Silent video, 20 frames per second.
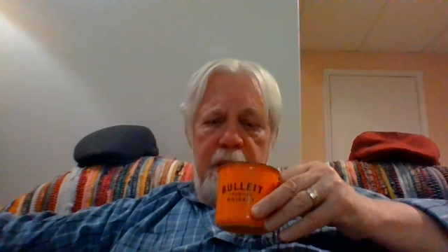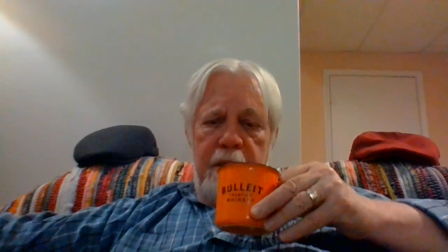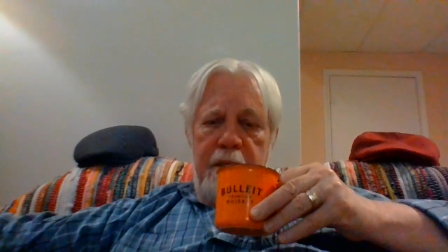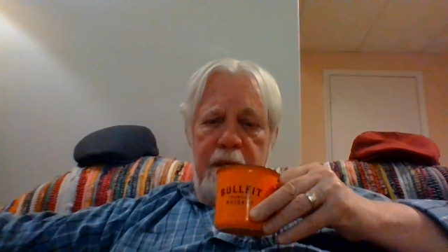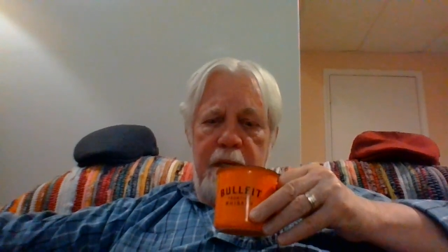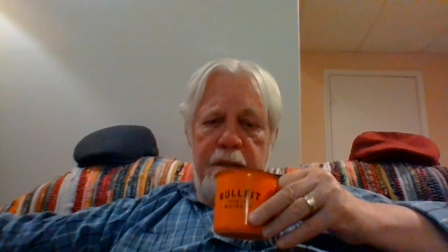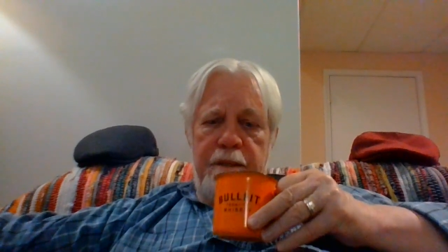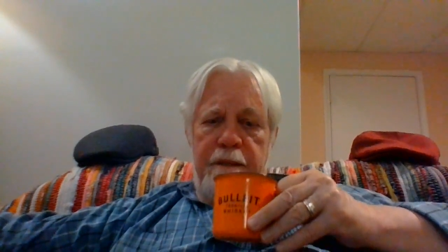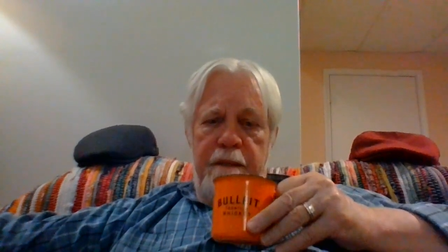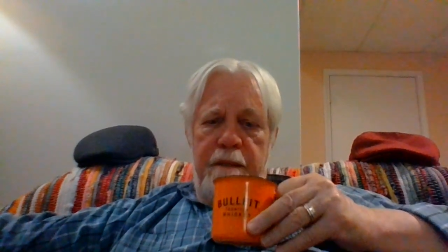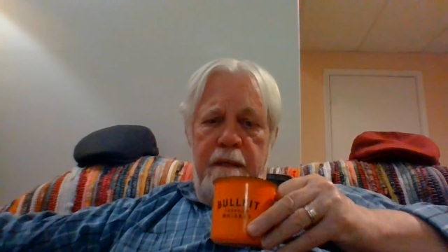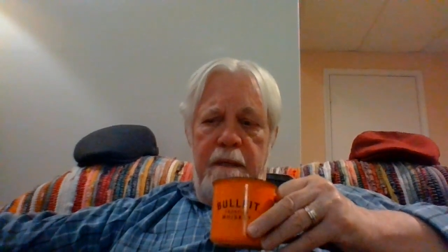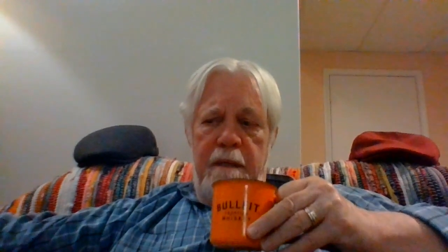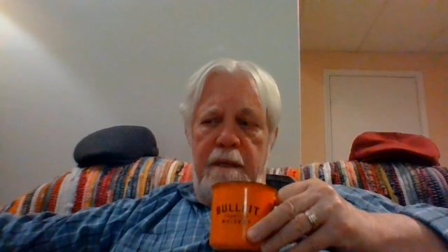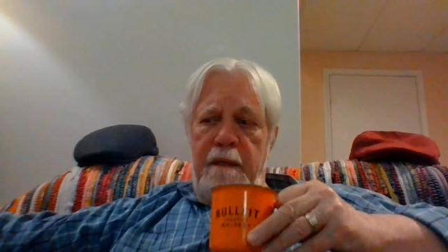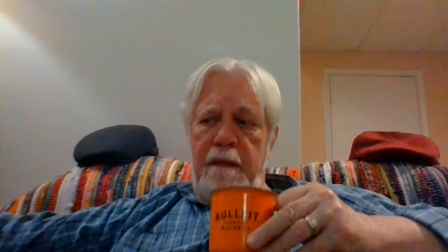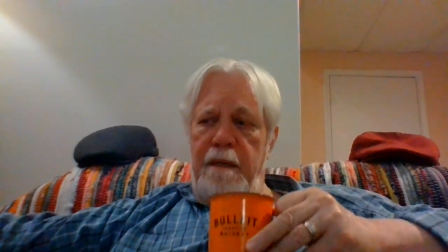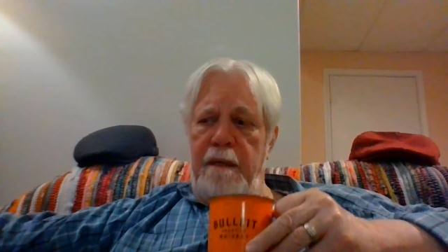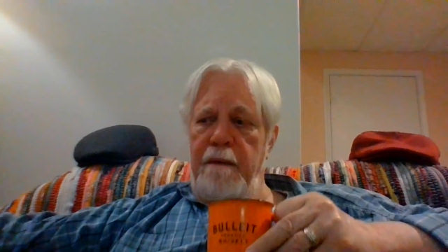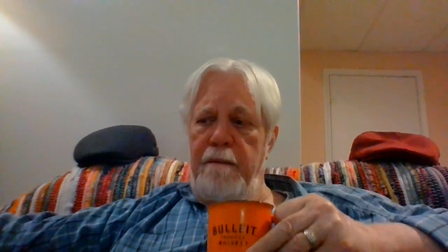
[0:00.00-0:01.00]
that
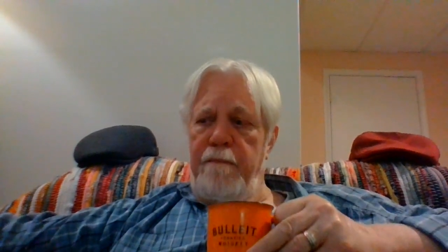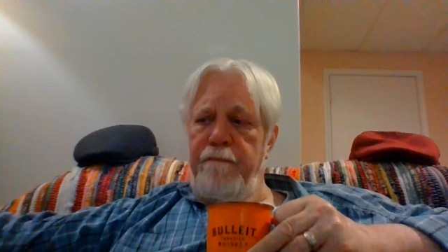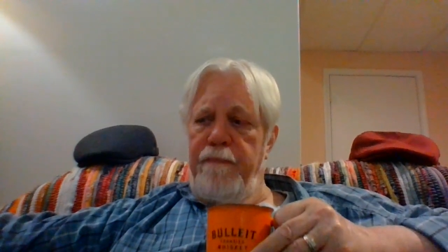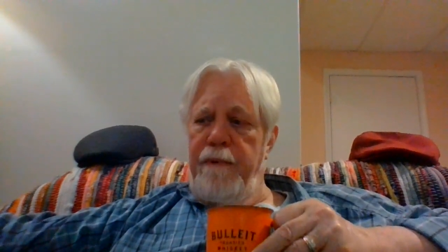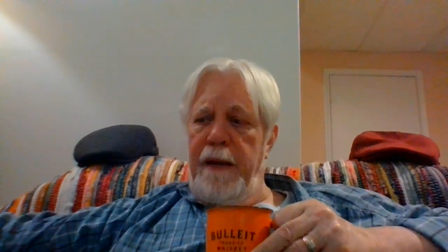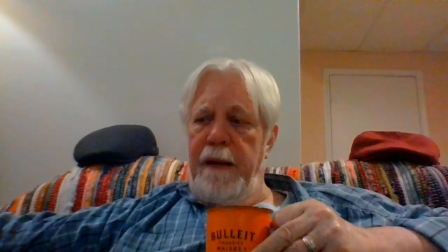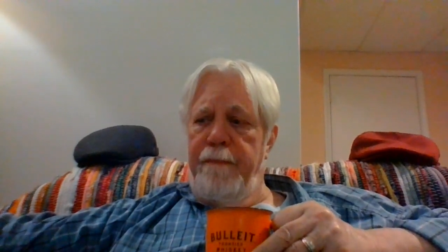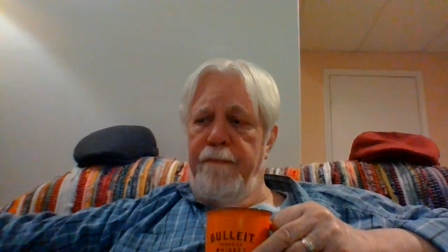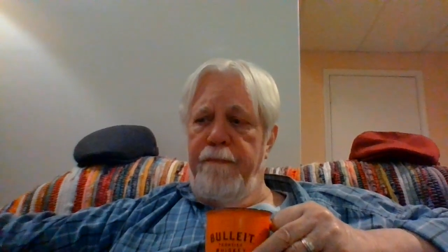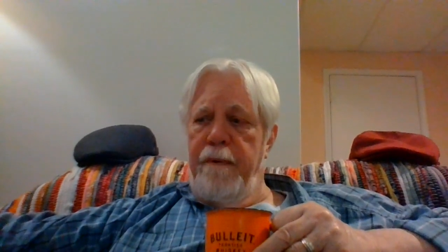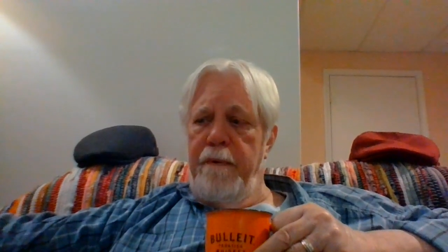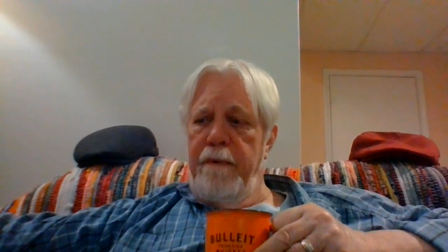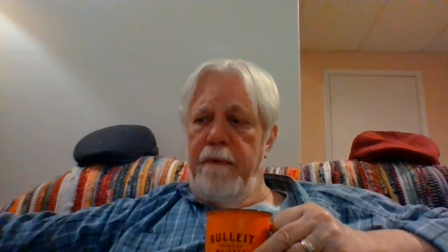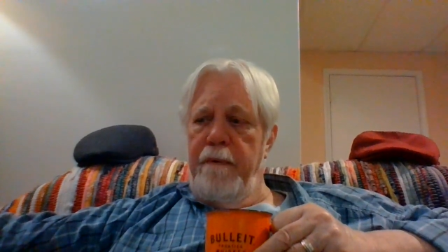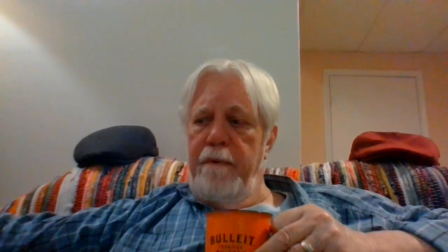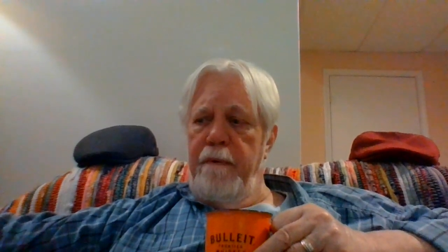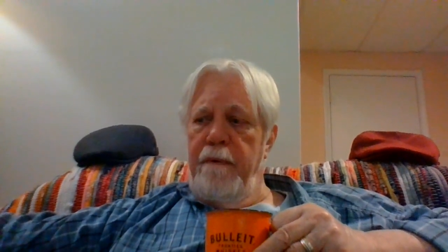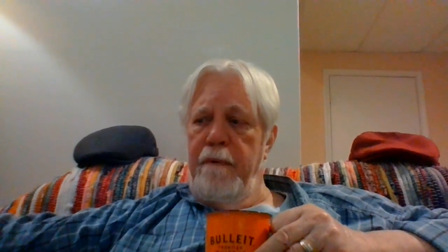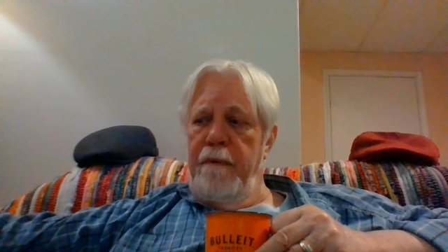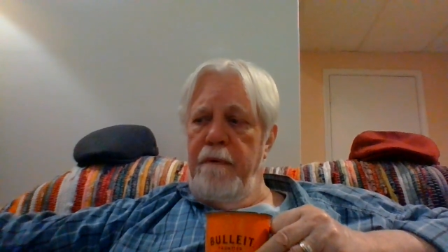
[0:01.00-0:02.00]

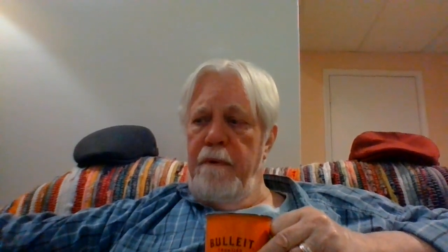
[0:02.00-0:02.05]
people